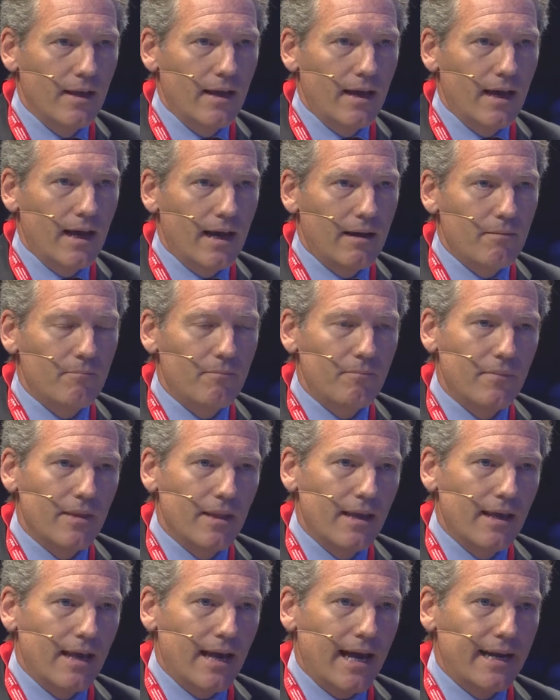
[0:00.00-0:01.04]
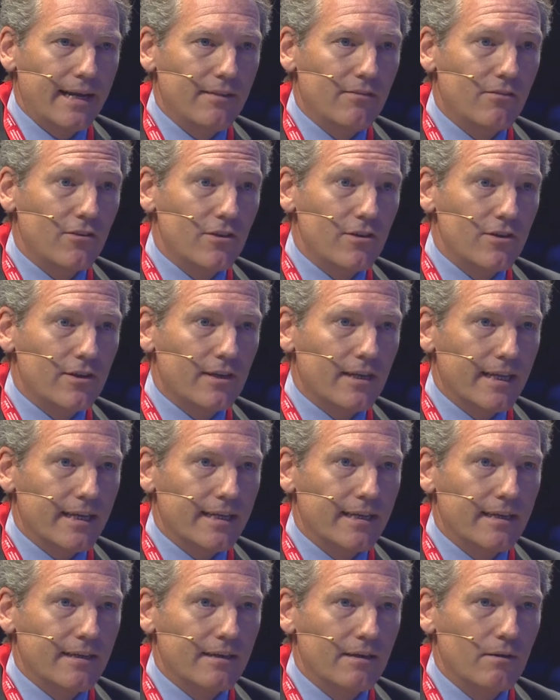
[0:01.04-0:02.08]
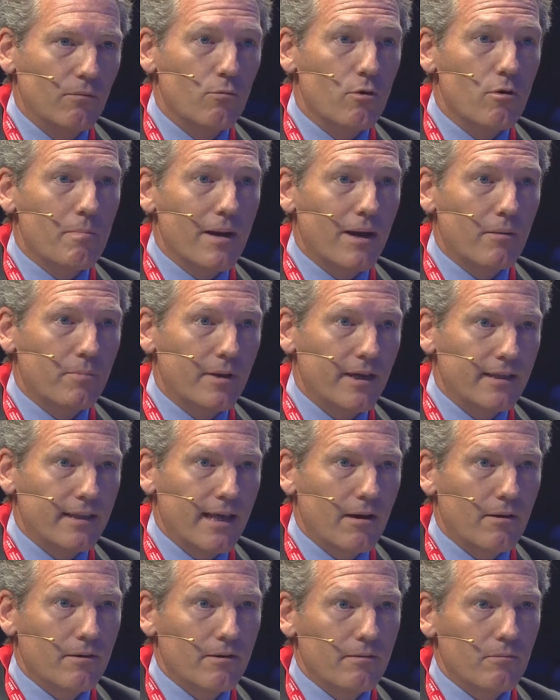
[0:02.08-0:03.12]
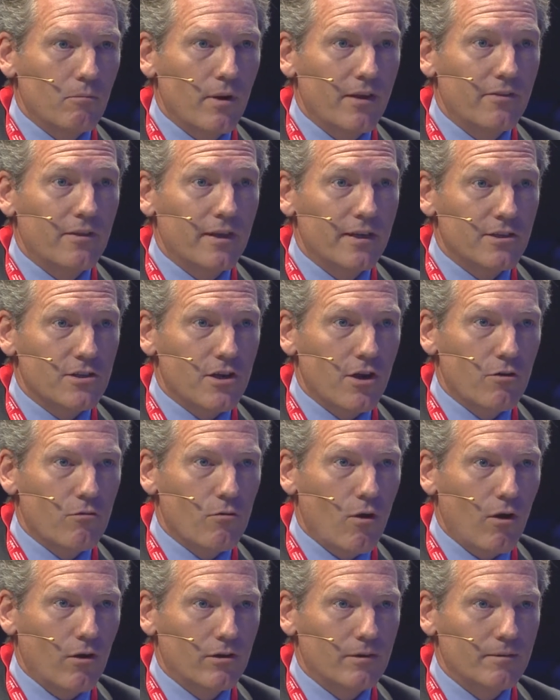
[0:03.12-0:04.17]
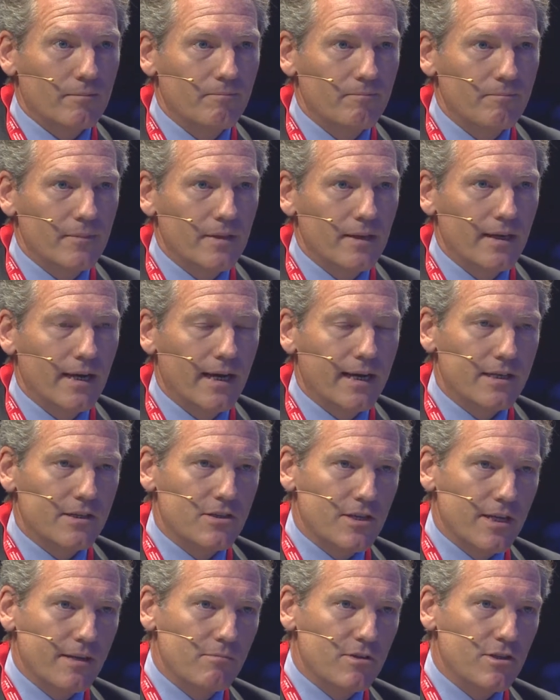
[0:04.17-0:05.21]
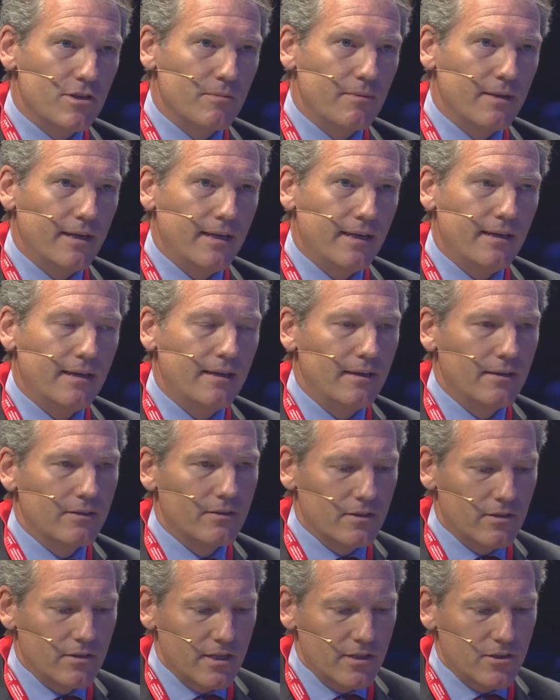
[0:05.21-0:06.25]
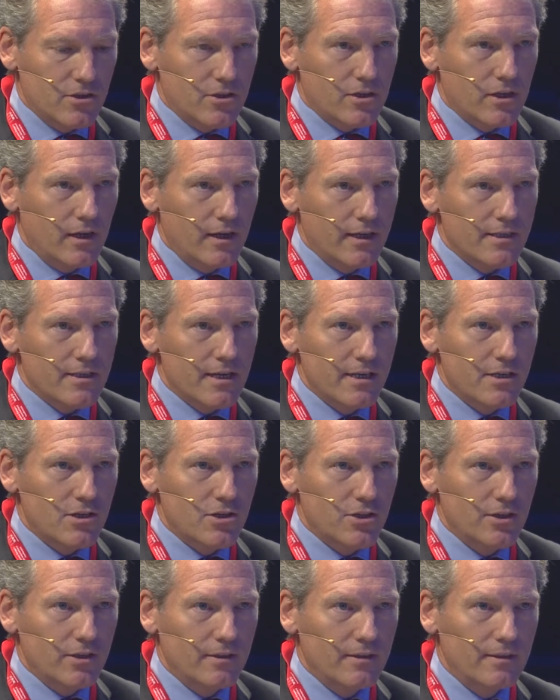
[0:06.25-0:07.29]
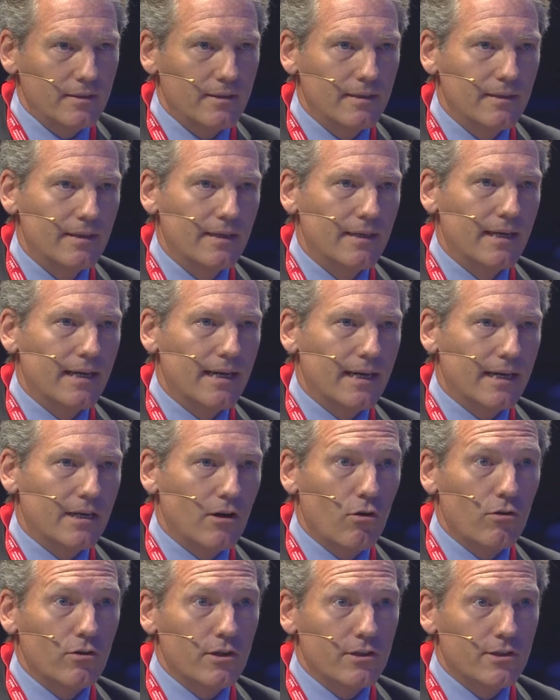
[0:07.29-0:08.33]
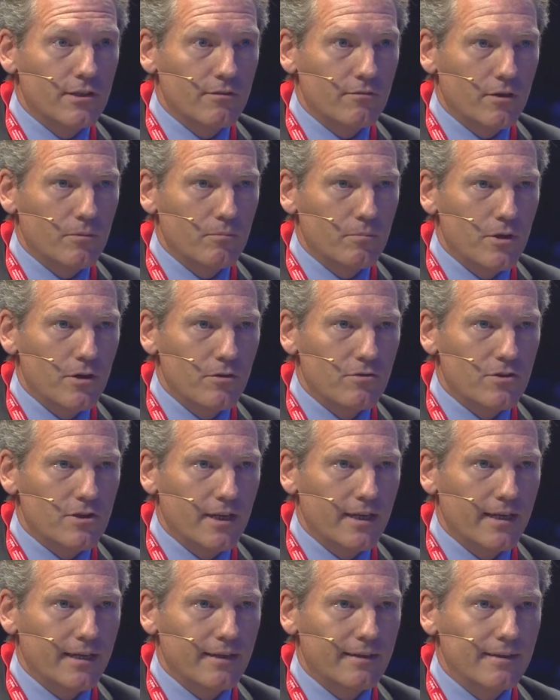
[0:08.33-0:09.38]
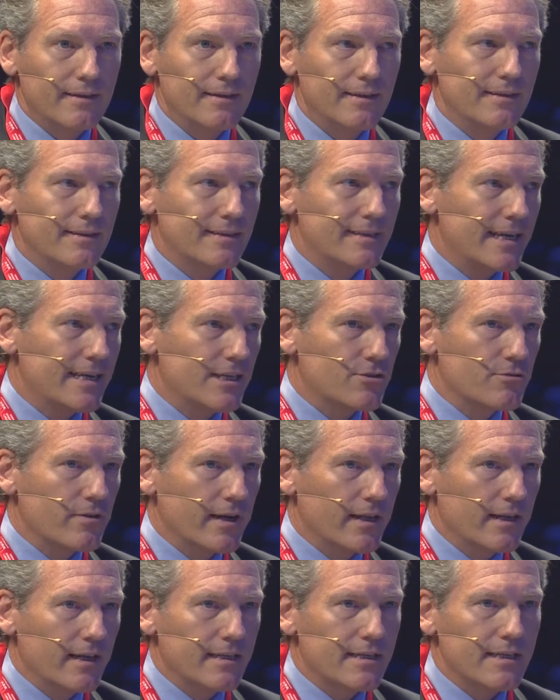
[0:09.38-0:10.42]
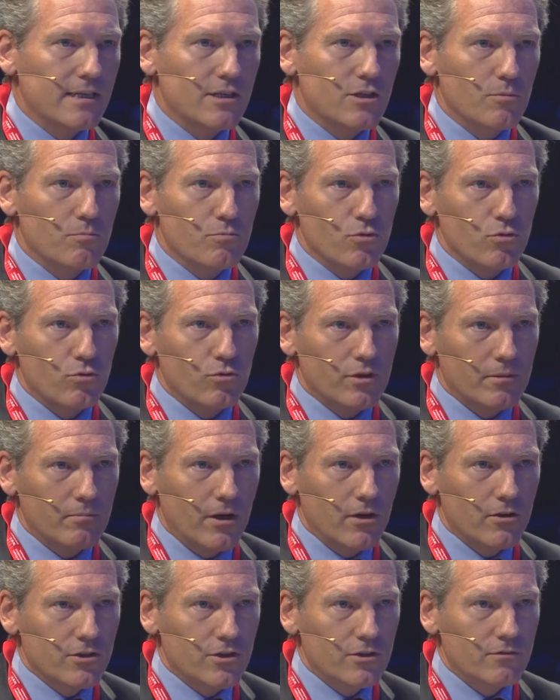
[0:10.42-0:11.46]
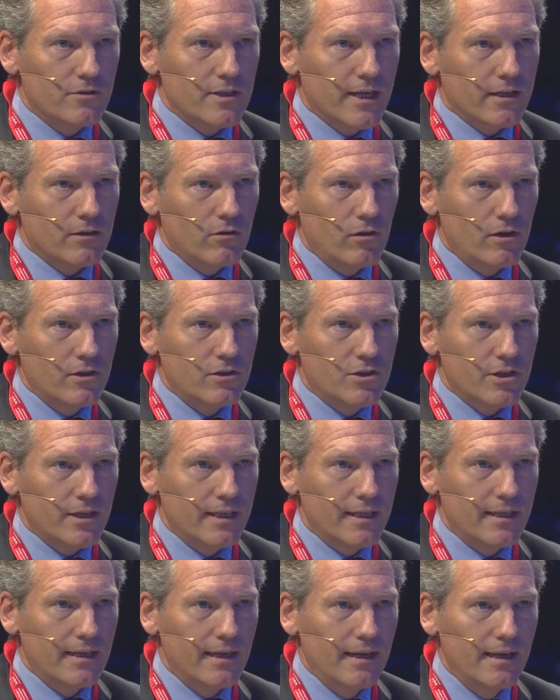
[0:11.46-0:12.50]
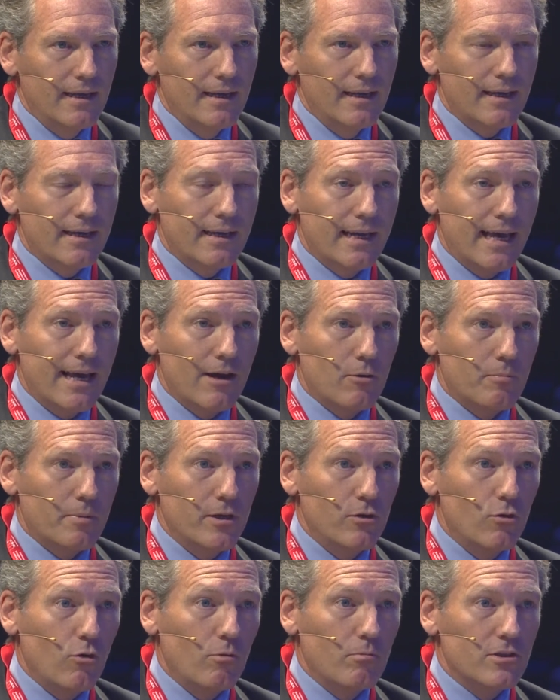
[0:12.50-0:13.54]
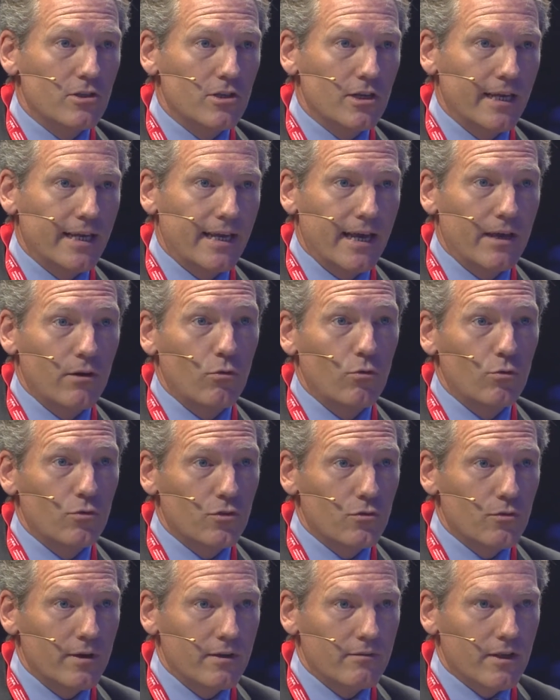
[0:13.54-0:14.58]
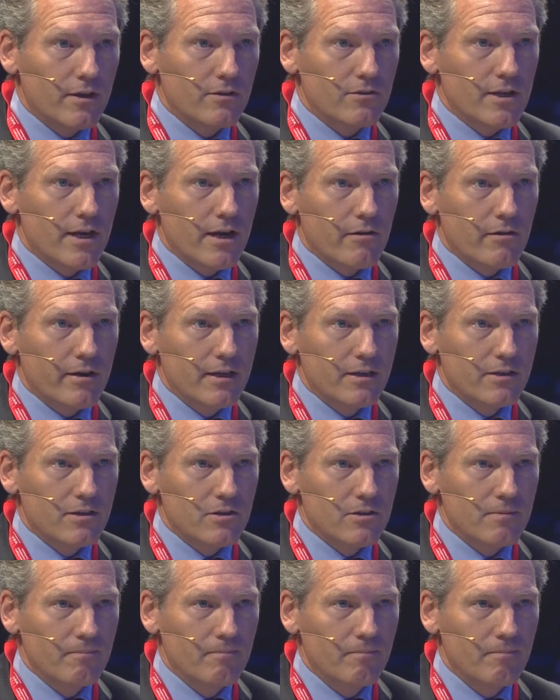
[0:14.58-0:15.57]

And in thirdly, we're about being there when things go wrong. And it seems to me that digitalization, cognitive computing, data analytics, the broader march of technology can help enormously in all three of those areas.